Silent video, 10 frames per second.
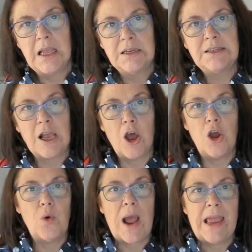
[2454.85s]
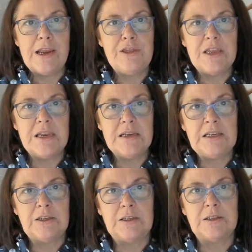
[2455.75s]
So
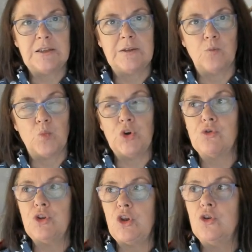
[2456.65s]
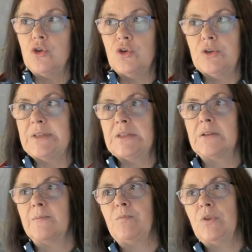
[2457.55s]
atheists will
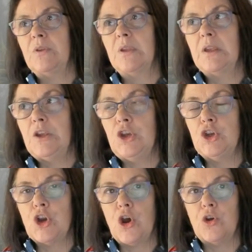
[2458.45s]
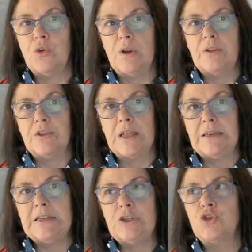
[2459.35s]
use, the
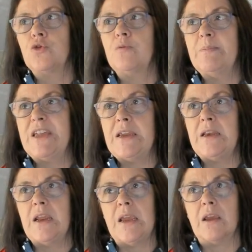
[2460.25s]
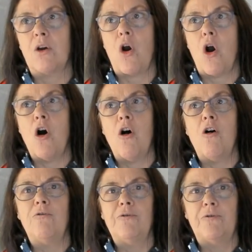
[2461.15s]
literal meaning
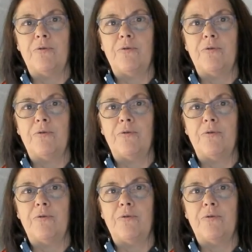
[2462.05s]
of